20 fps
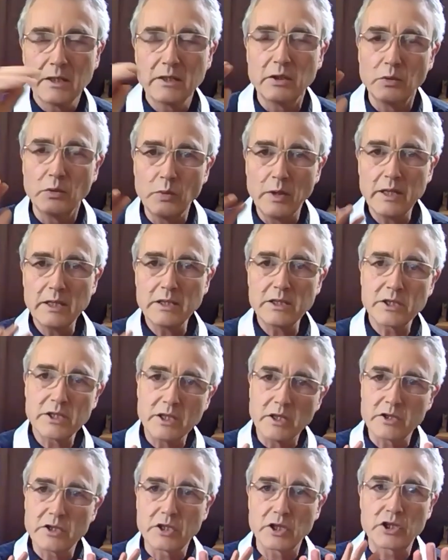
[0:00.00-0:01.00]
The wind
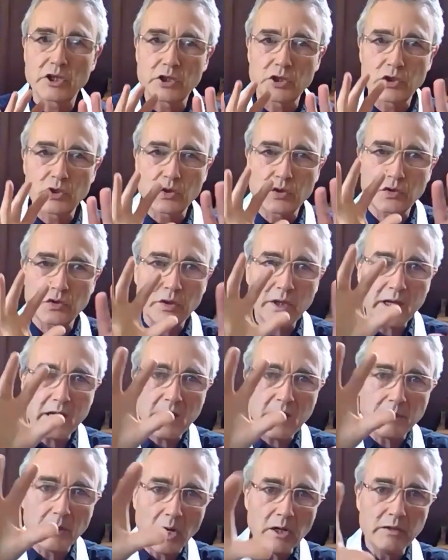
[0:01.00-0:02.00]
used to
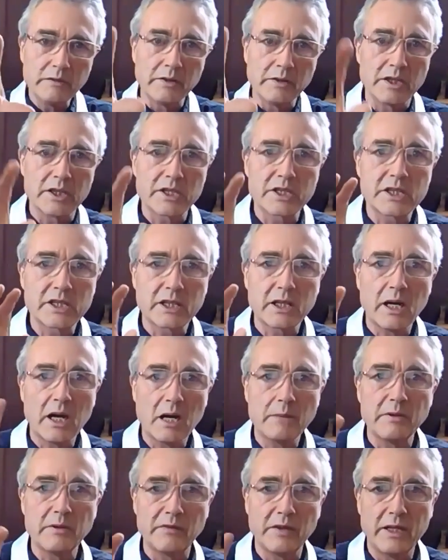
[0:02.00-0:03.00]
stream over the
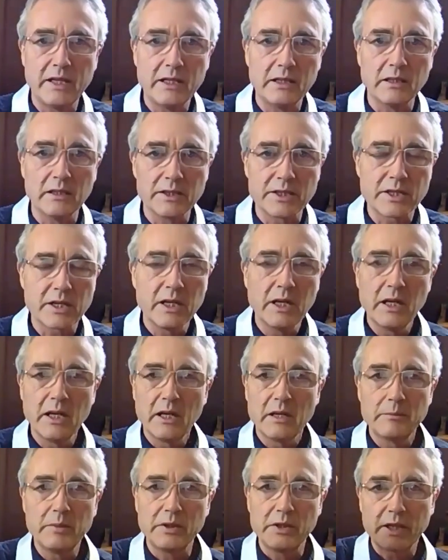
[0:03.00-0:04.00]
scarp of the hills,
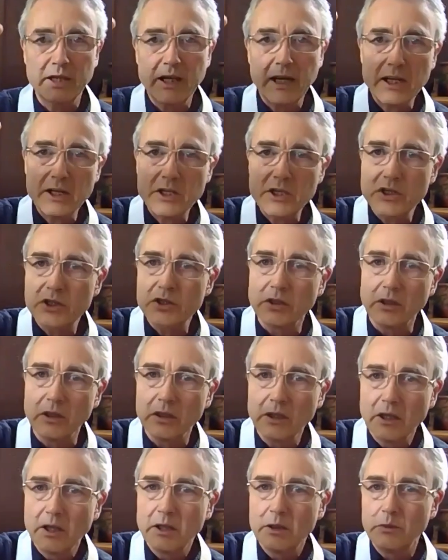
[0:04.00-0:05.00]
but the kestrel
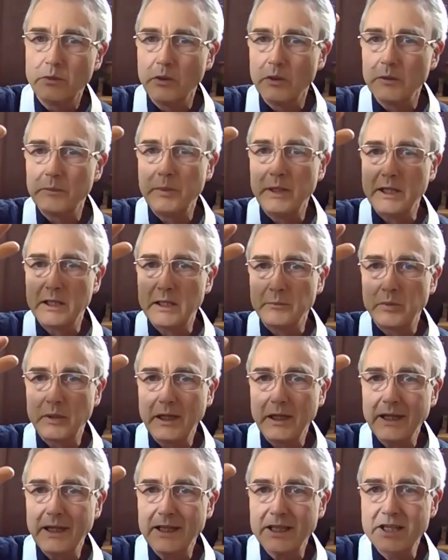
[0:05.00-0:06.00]
would be
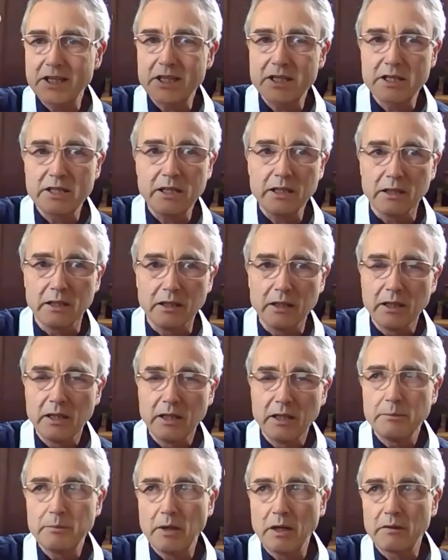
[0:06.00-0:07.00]
completely still,
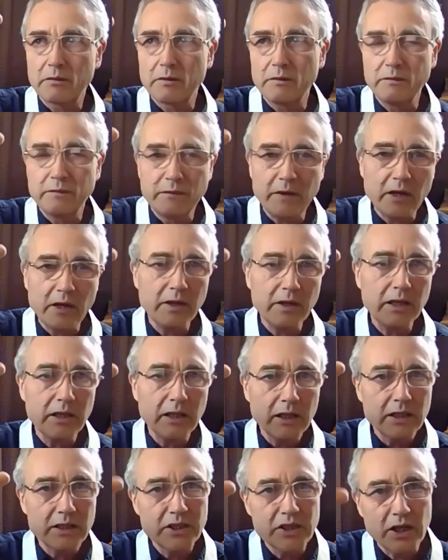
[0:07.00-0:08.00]
apart from very
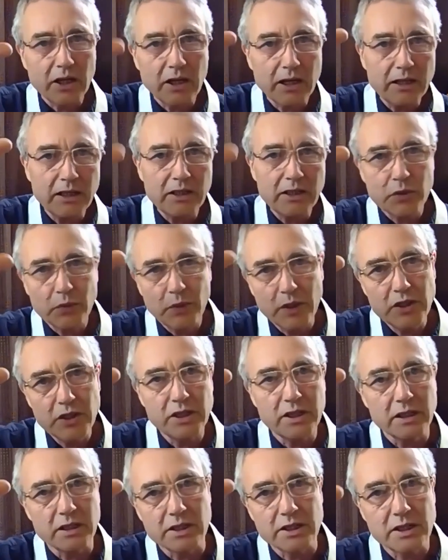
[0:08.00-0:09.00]
tiny
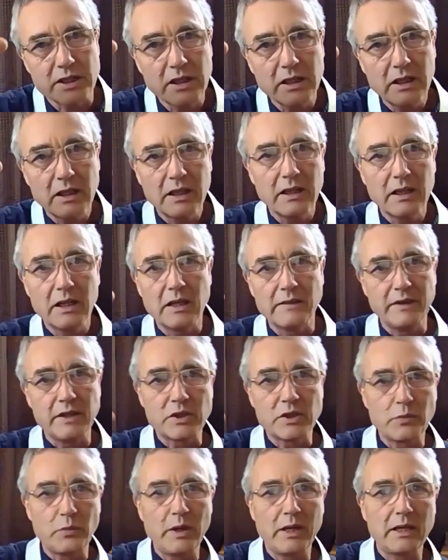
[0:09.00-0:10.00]
twitches of
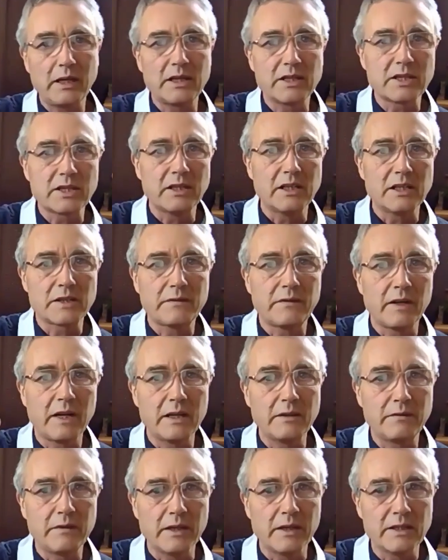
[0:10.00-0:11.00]
its wings and its
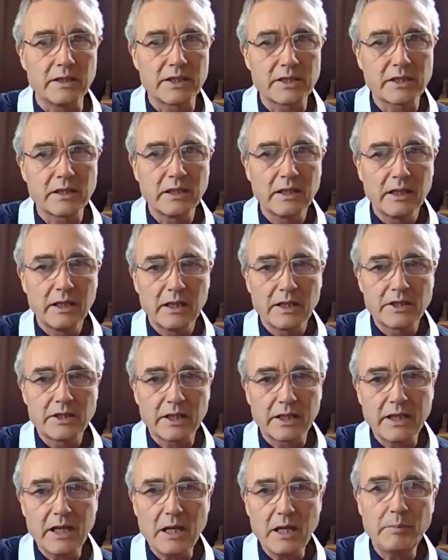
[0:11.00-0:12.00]
flight feathers to
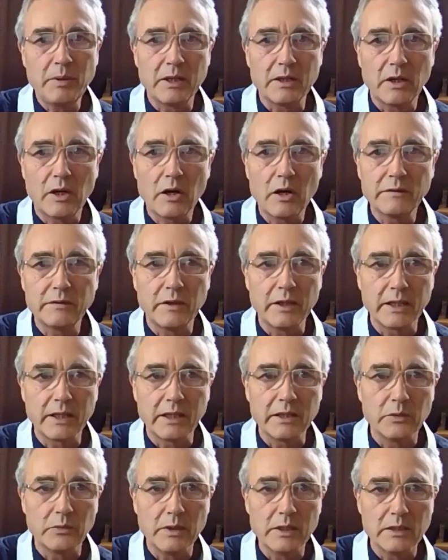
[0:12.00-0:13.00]
keep it hovering in
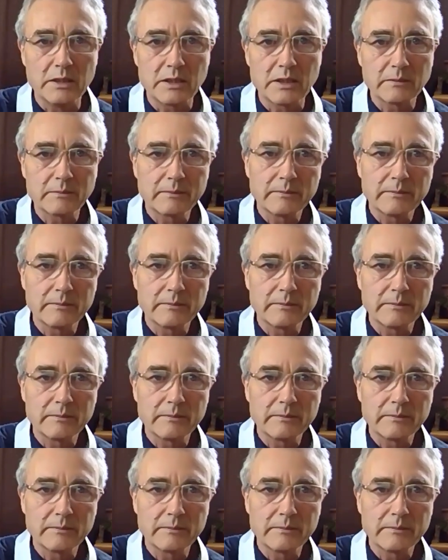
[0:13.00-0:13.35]
the wind.